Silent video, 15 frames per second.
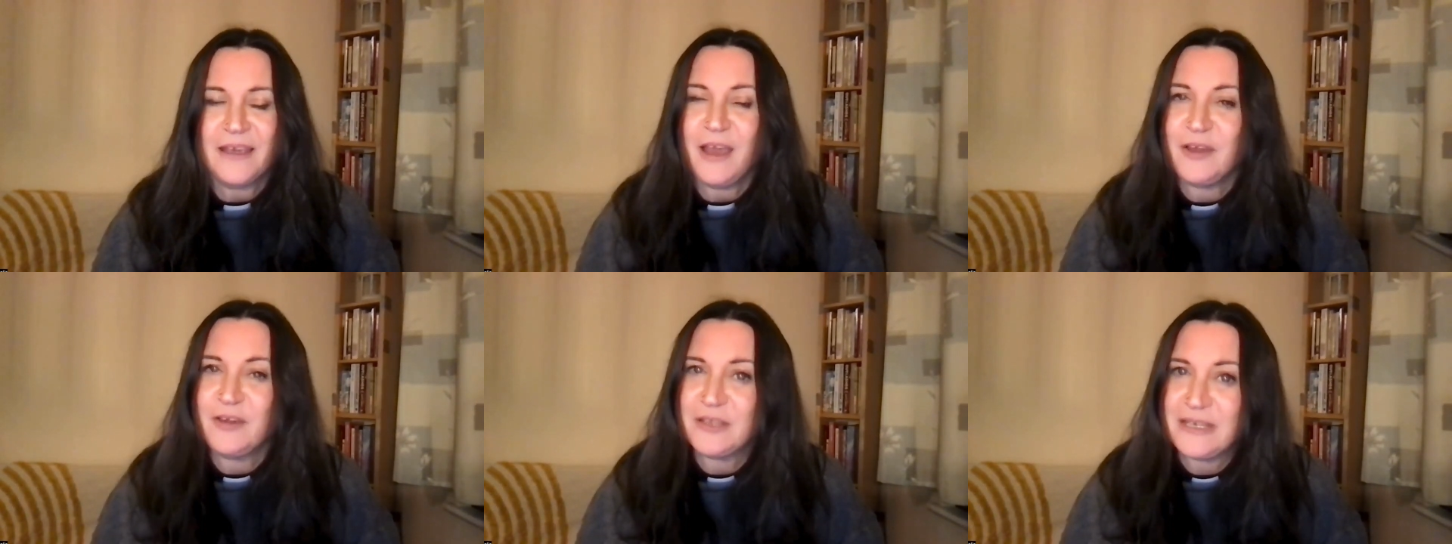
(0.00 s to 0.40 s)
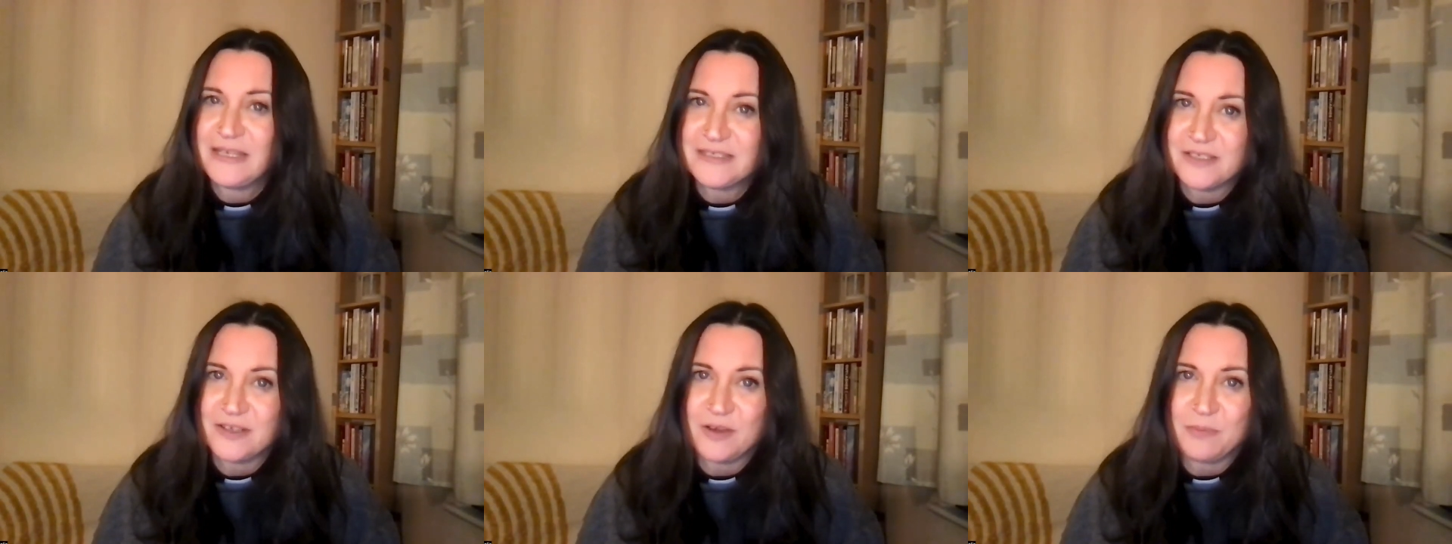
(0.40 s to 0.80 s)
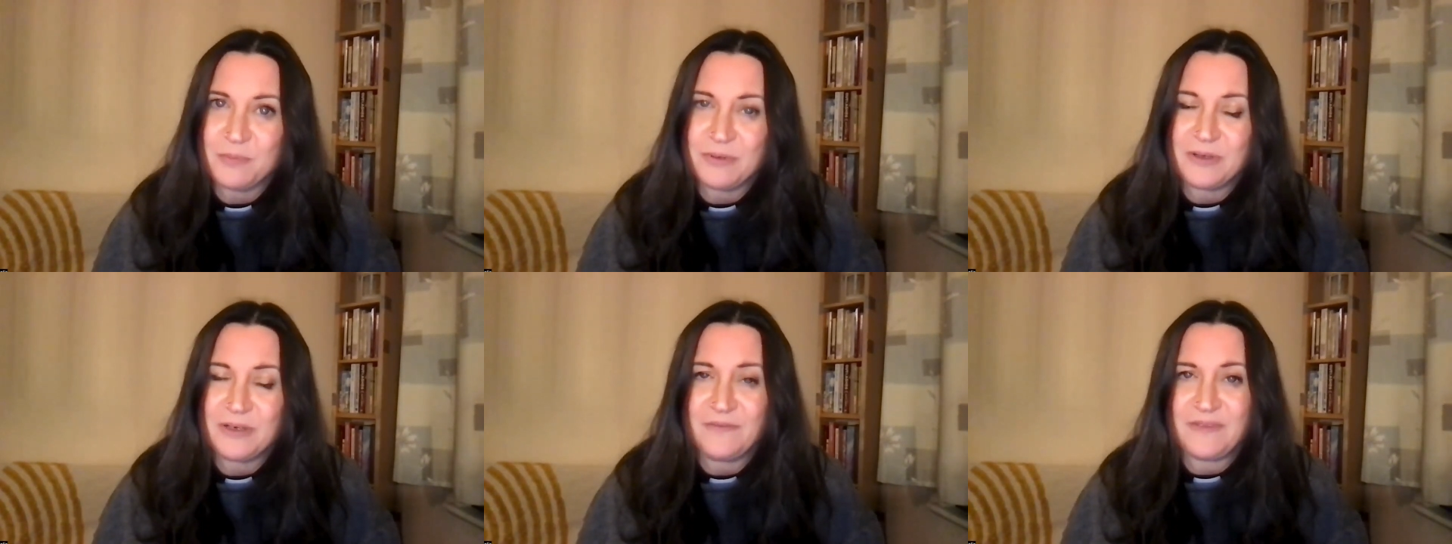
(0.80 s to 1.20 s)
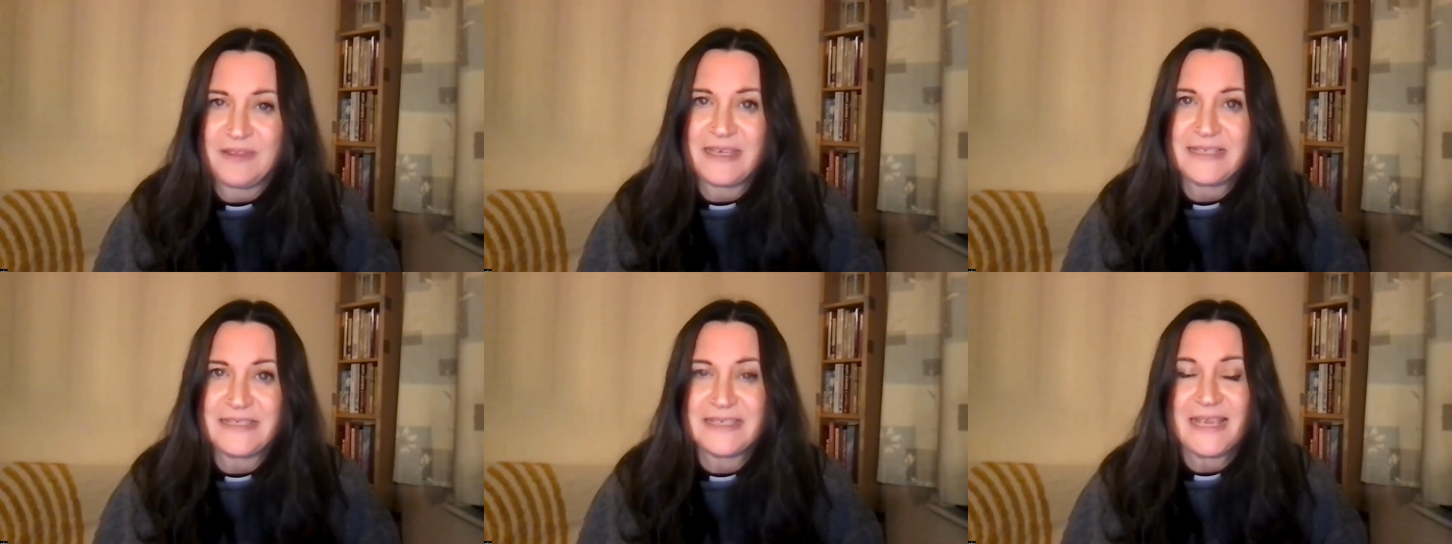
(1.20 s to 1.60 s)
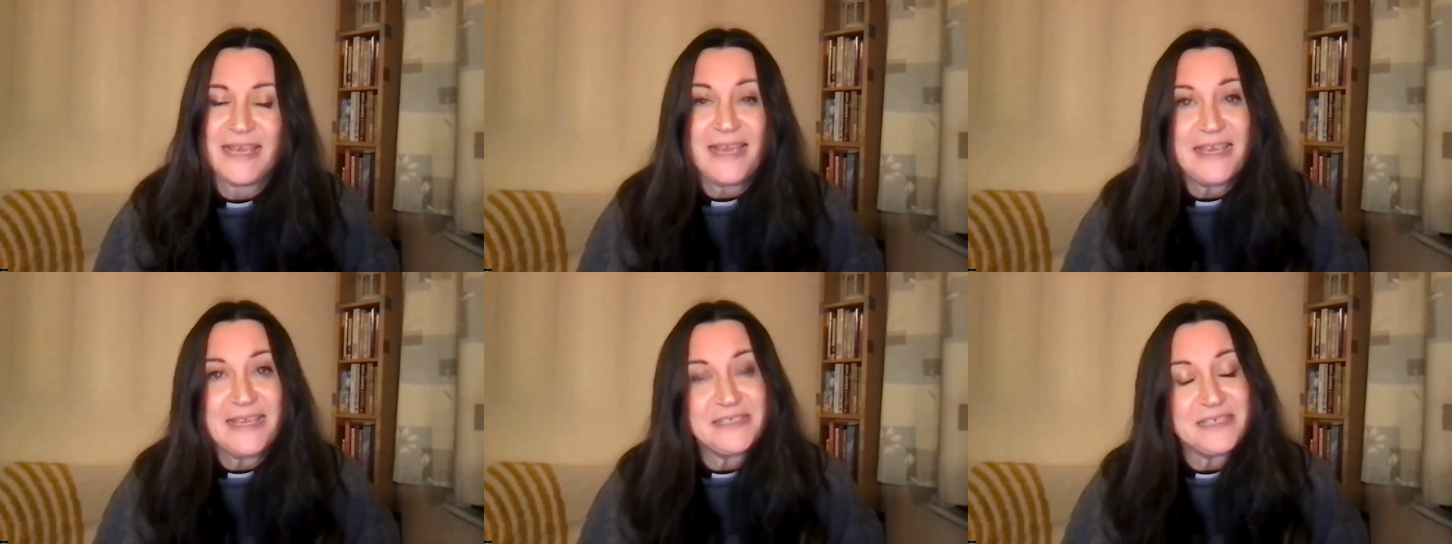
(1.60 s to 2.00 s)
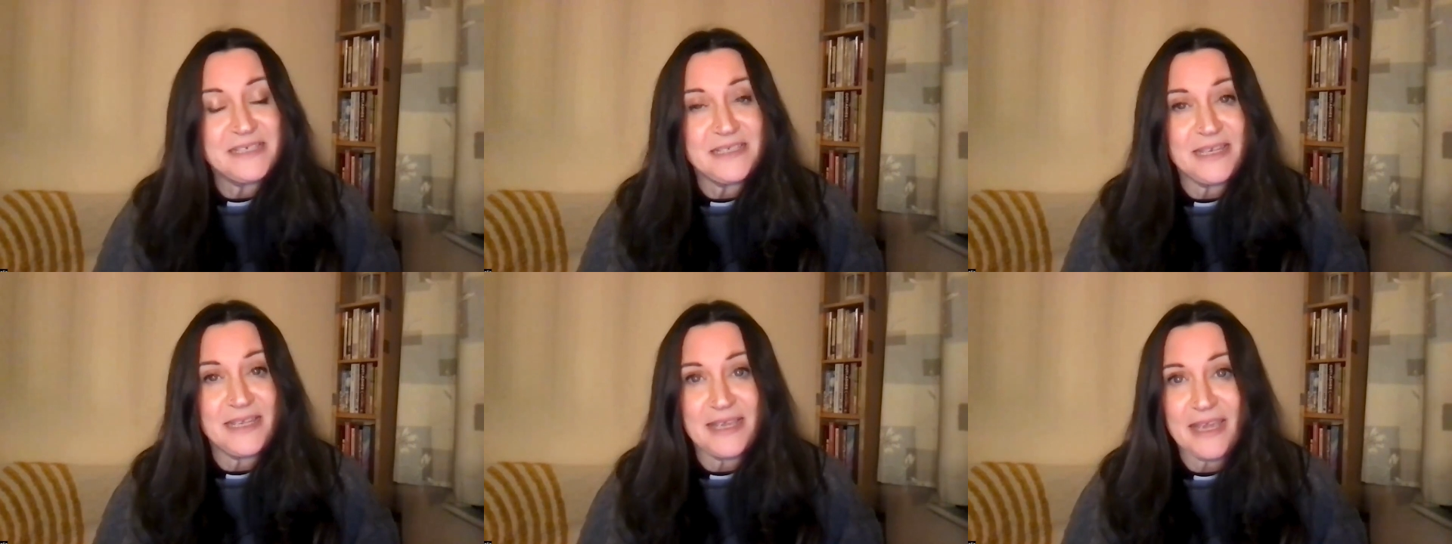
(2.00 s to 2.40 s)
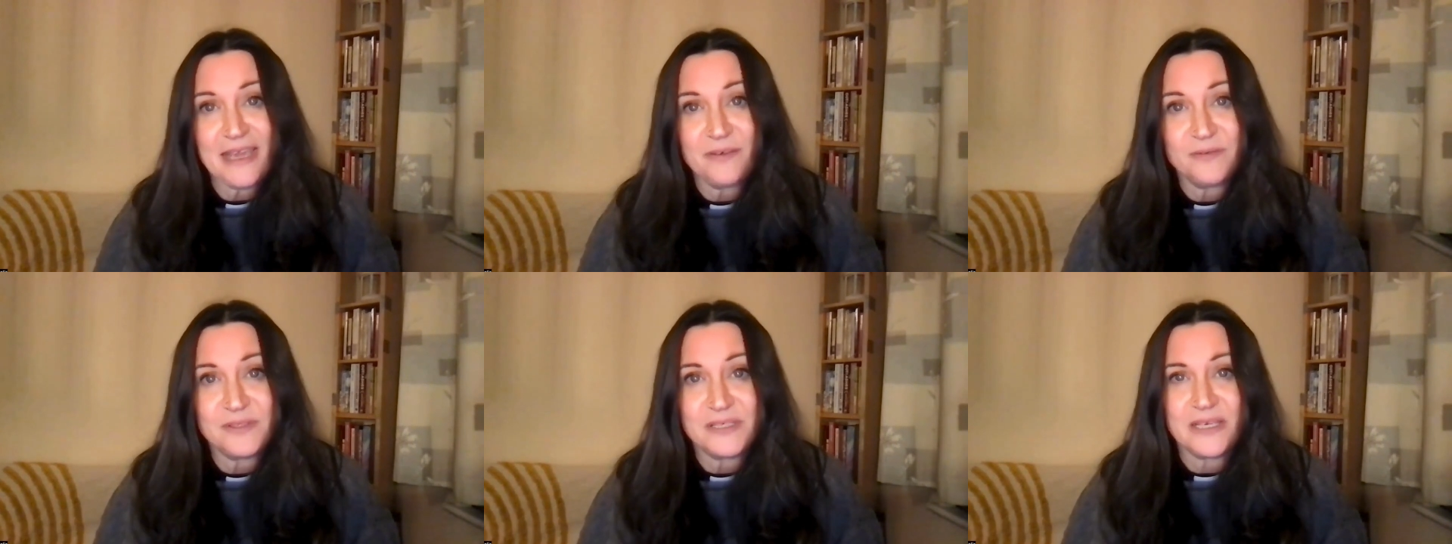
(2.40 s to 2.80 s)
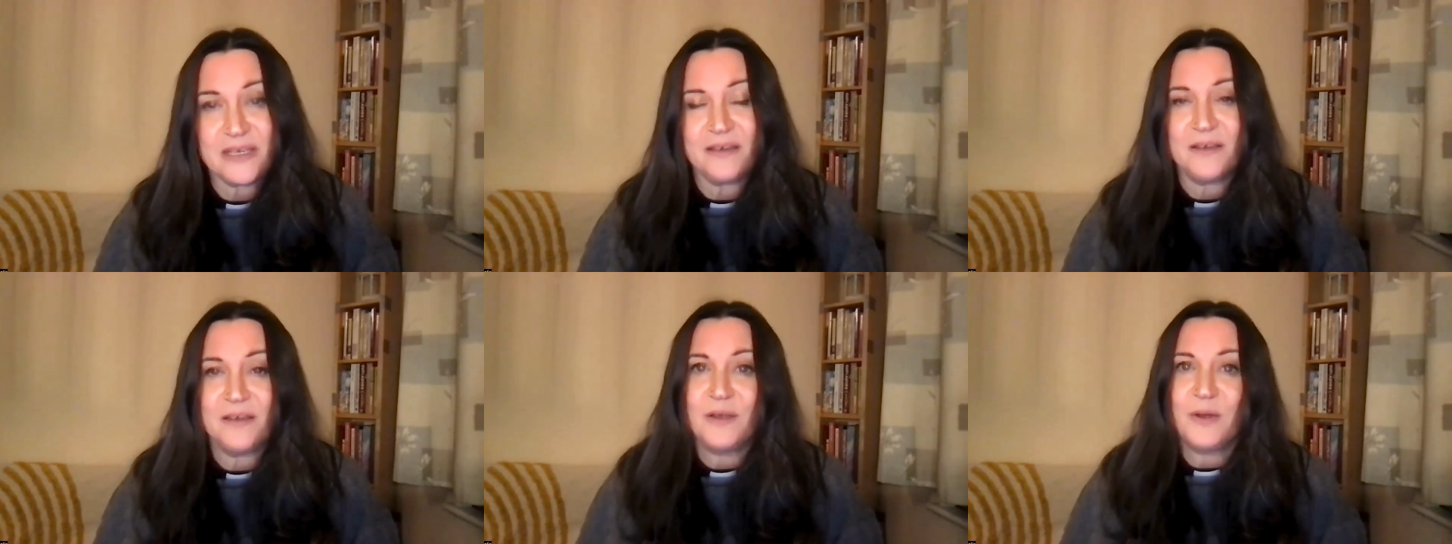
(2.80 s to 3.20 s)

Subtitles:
A good example of this is his encounter